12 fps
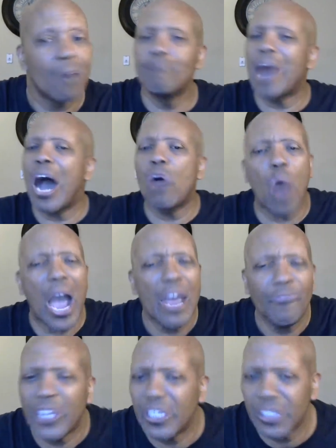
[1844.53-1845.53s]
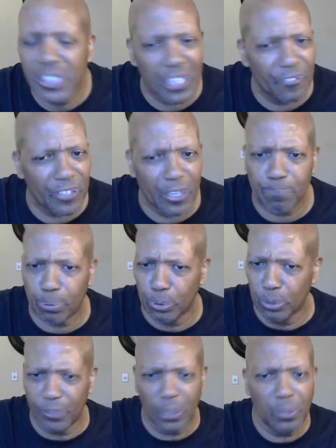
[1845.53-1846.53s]
My wife didn't give an
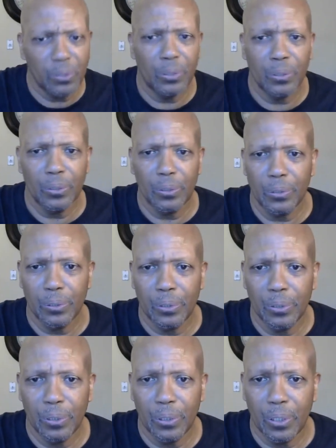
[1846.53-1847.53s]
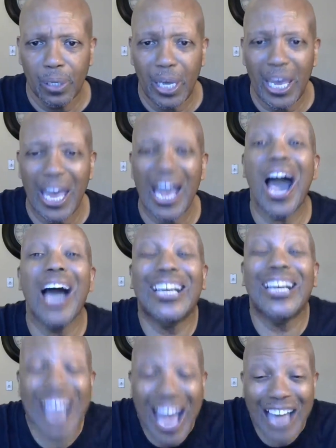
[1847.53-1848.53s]
approval.
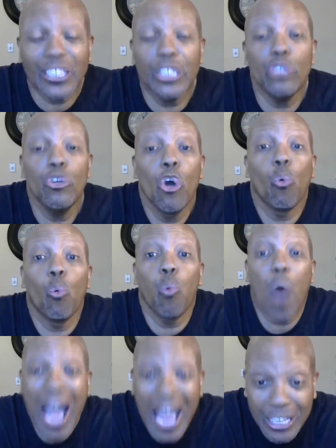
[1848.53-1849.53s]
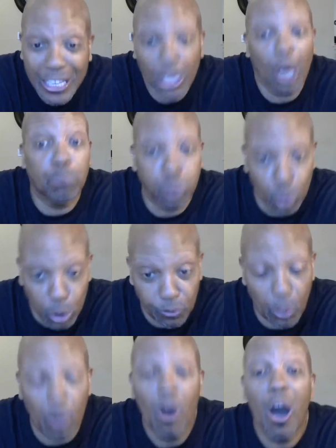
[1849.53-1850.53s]
A godly, wise
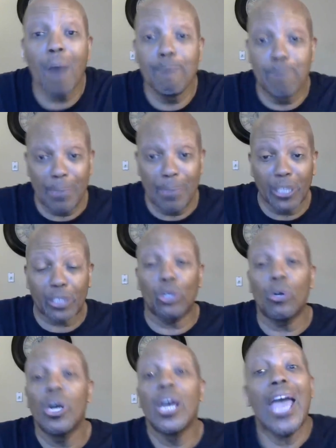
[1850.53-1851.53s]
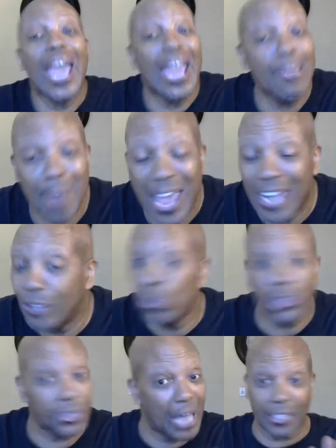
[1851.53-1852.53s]
approval, a biblical amen
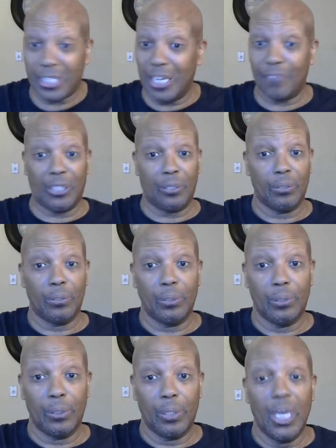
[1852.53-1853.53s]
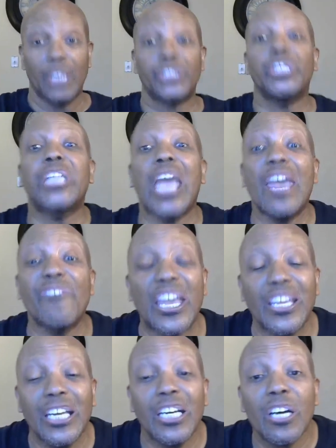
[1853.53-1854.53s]
was not given. She gave
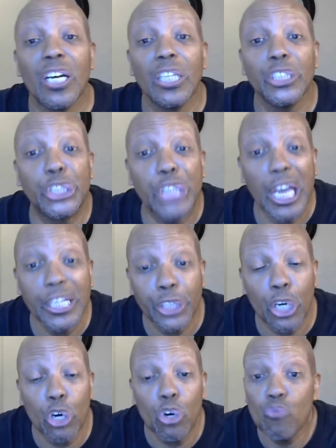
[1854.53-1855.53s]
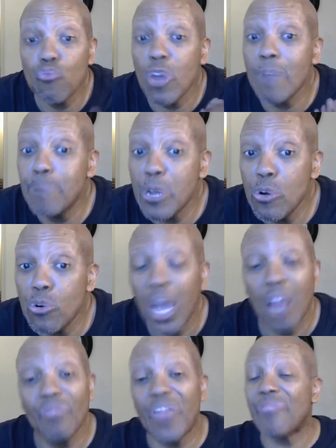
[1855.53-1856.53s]
a gentle rebuke
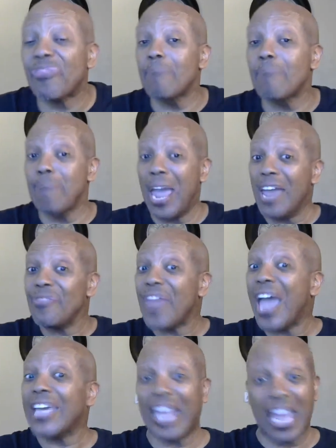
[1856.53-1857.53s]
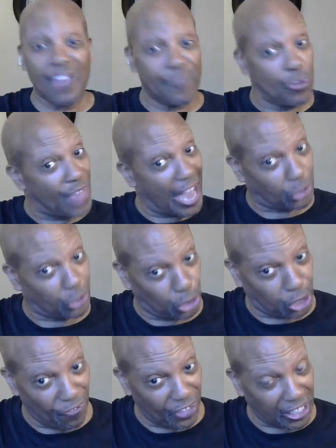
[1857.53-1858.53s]
that the man that gave you that
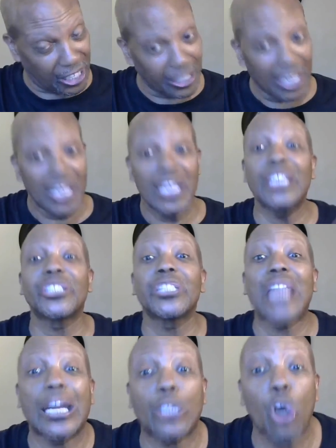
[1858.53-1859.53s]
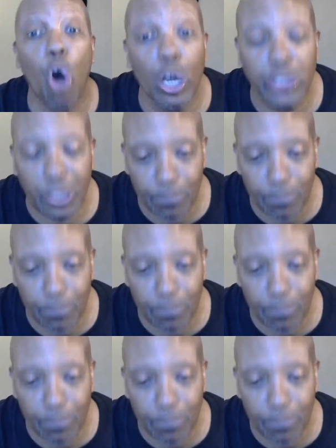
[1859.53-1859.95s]
certificate is not called to